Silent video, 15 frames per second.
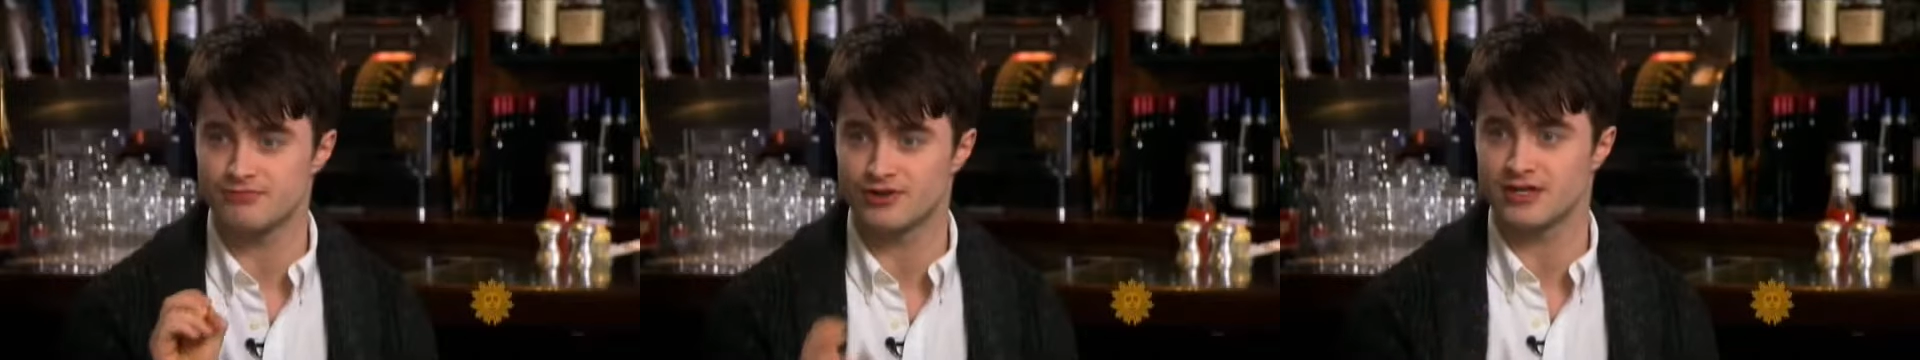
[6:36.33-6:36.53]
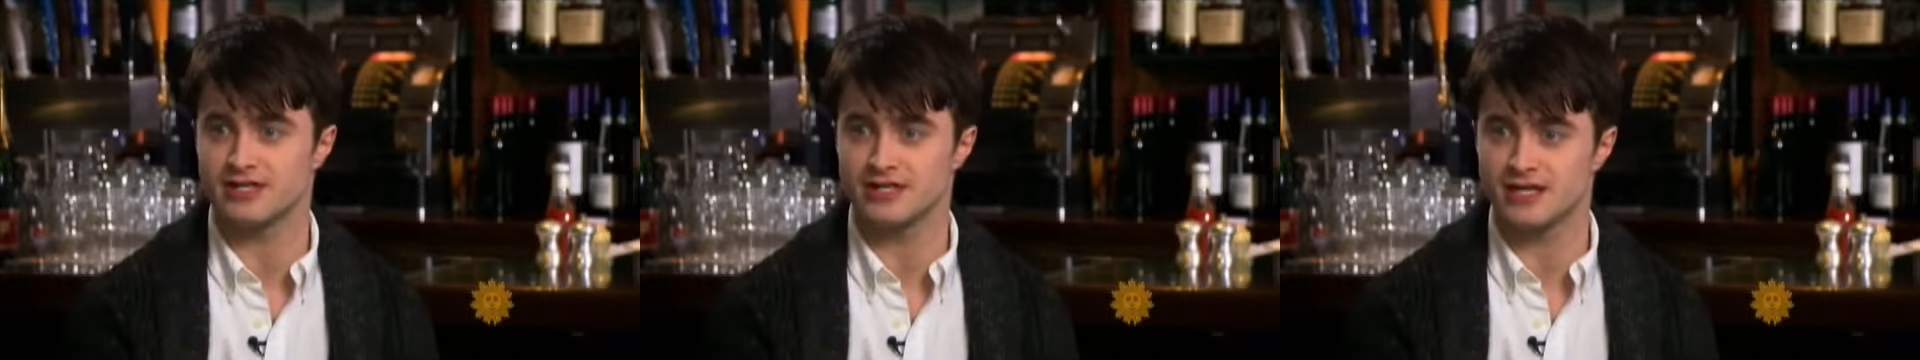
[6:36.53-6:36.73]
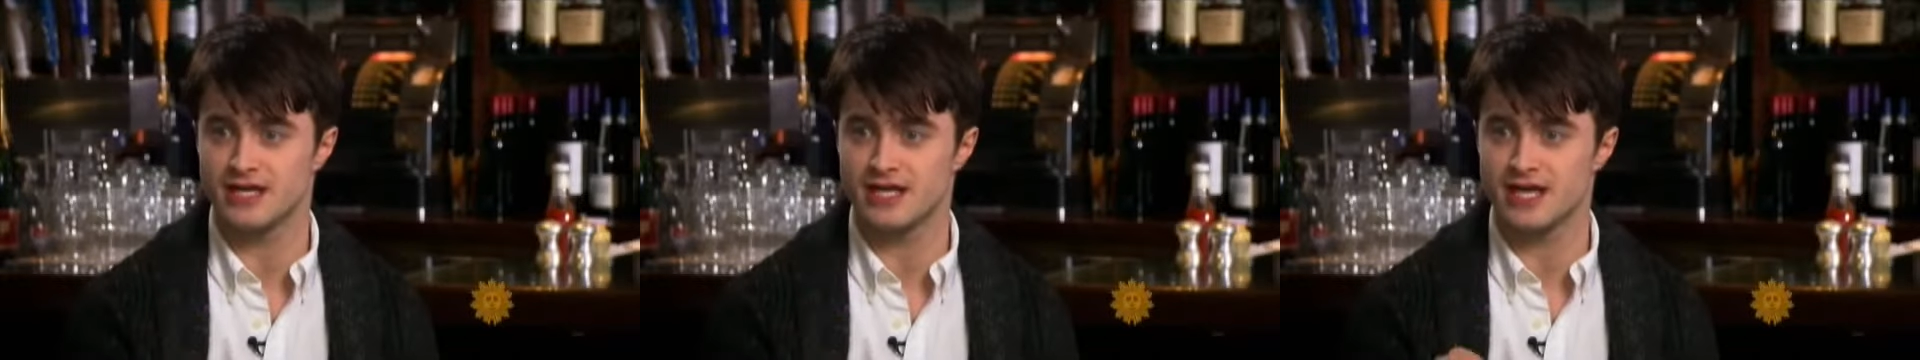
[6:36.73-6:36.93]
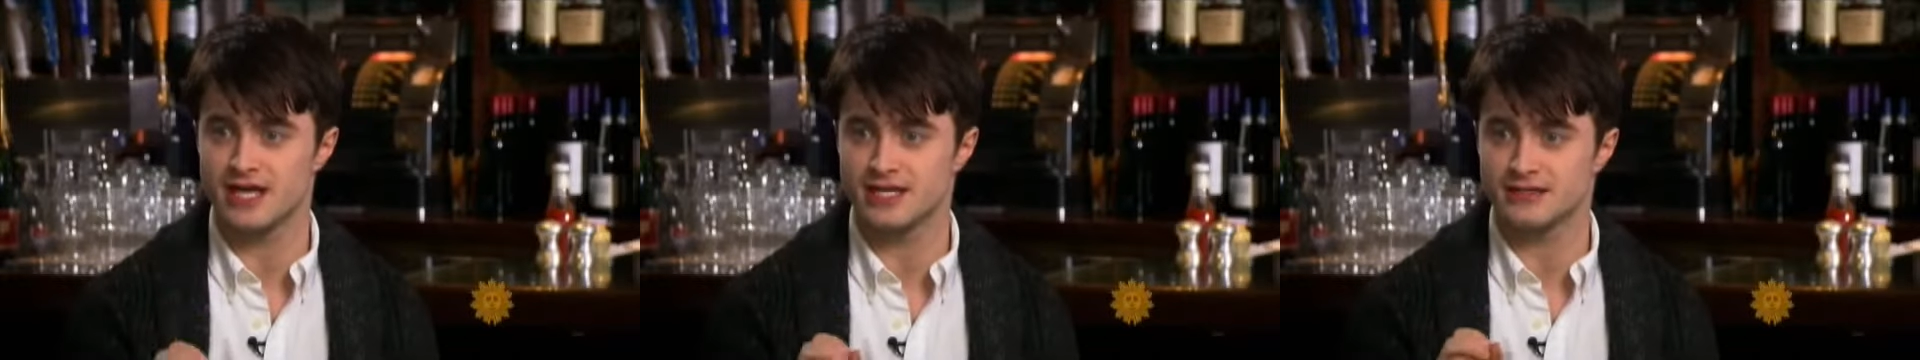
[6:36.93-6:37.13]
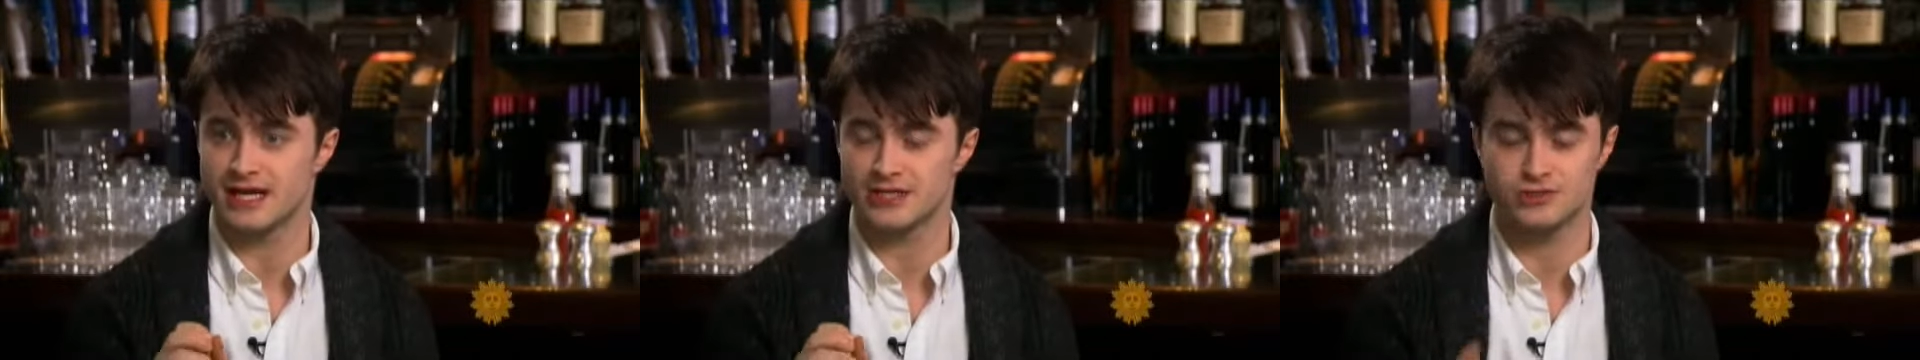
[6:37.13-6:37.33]
and very
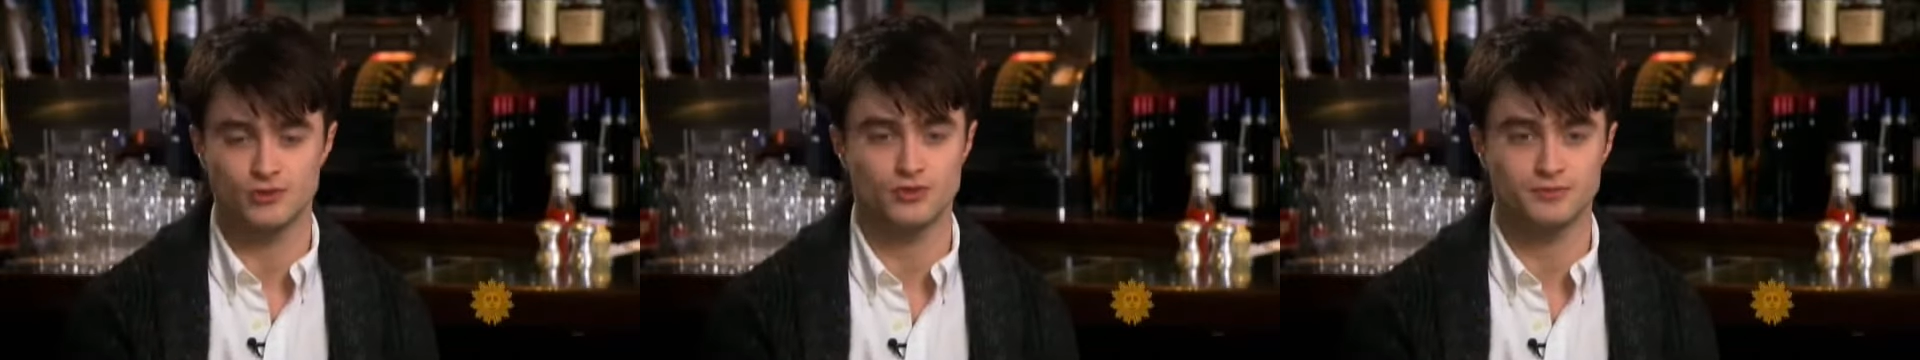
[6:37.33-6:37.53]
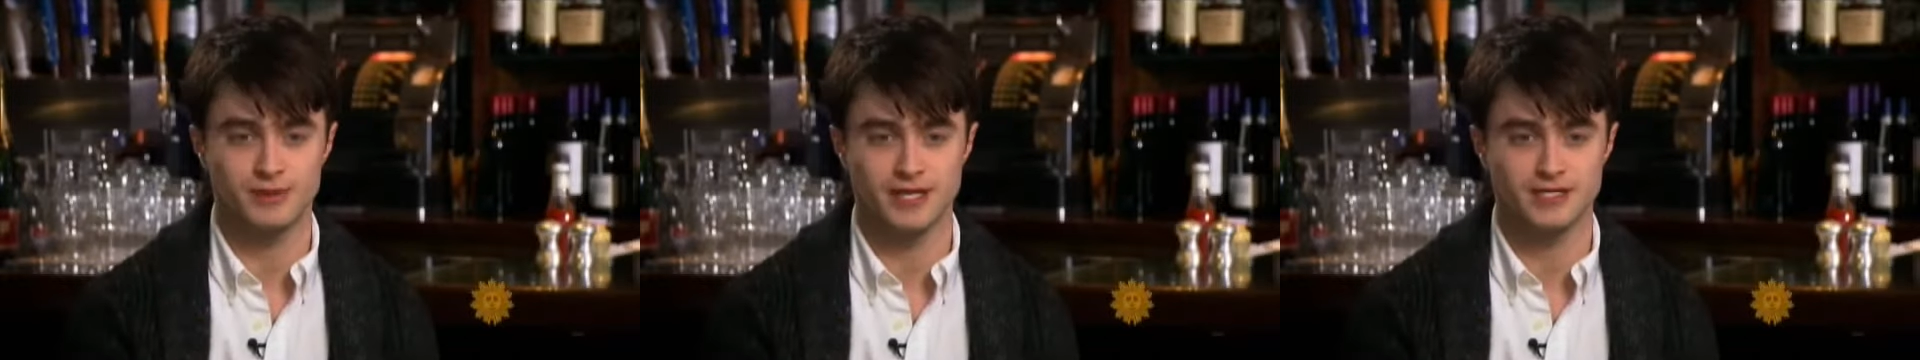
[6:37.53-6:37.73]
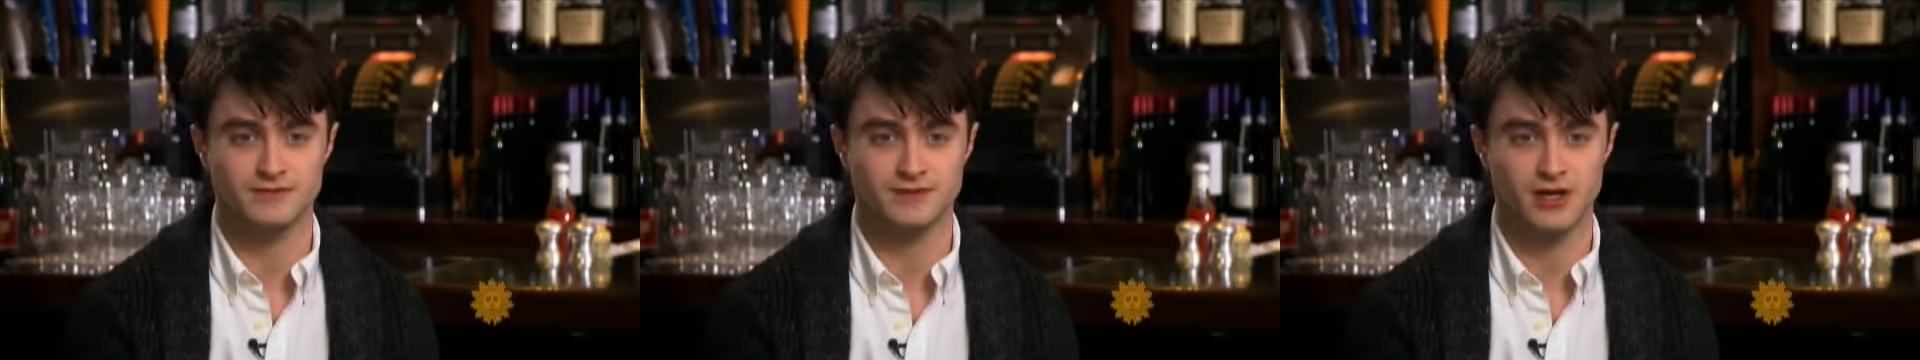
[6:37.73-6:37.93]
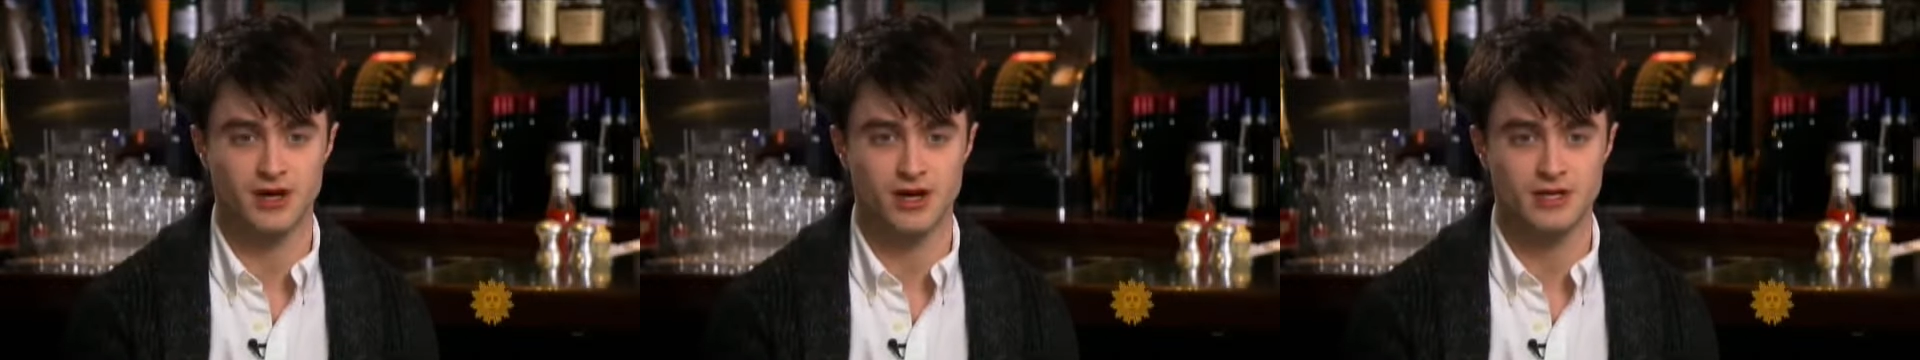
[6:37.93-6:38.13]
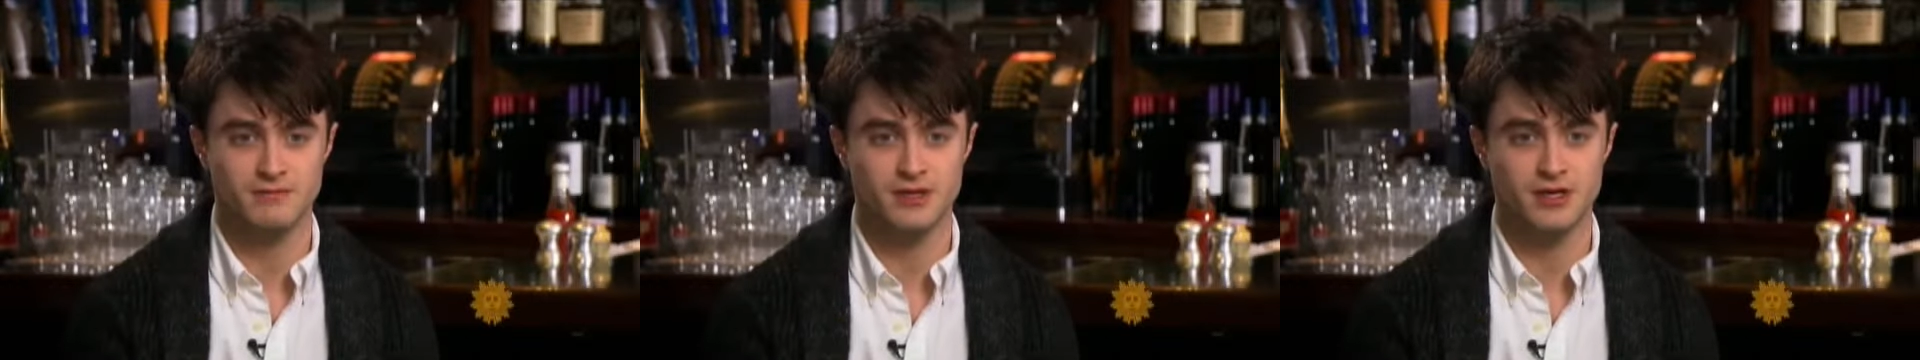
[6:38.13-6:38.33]
brilliantly in that
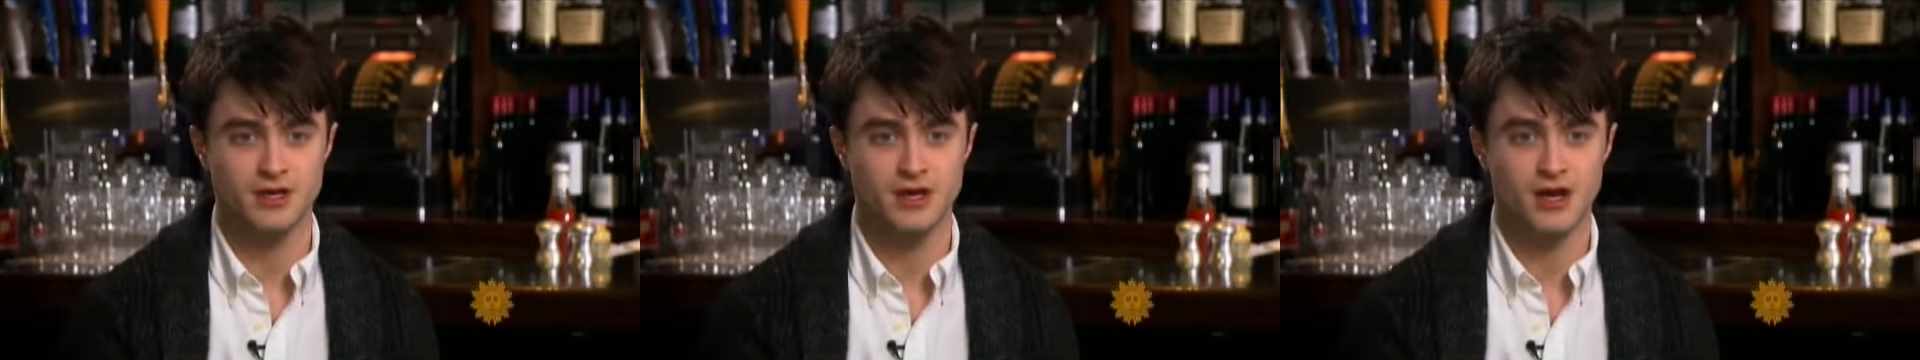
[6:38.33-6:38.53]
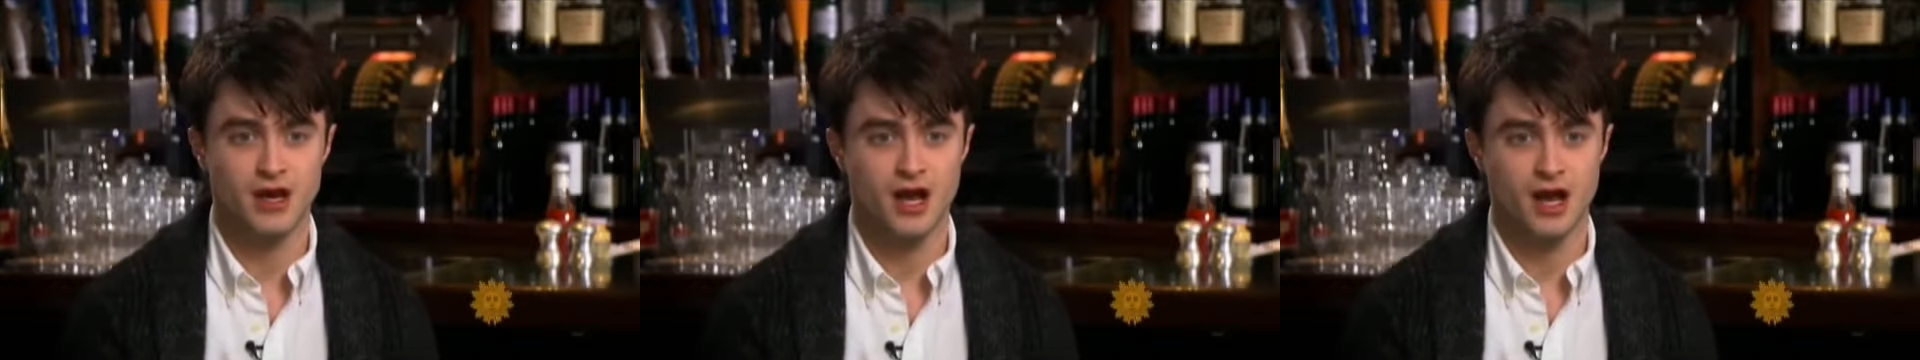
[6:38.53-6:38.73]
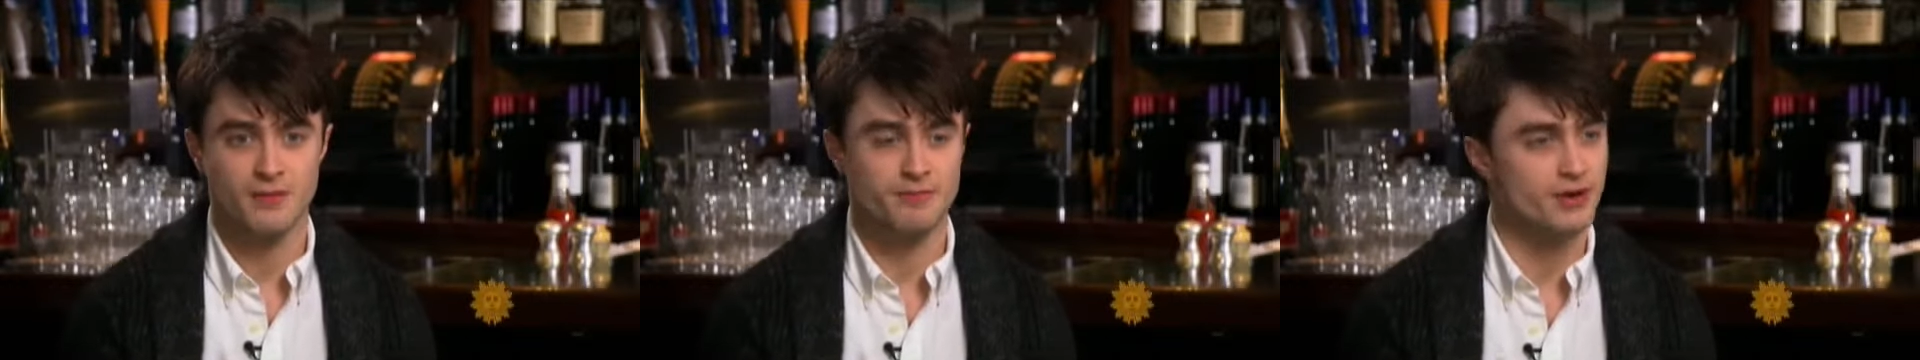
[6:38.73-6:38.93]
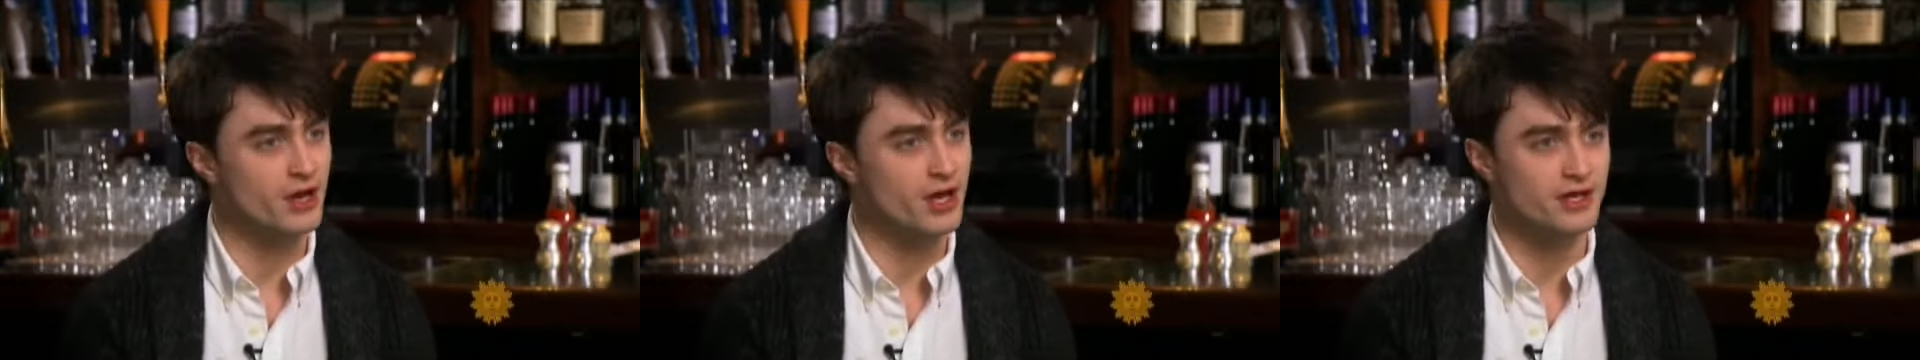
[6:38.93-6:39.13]
short space of time.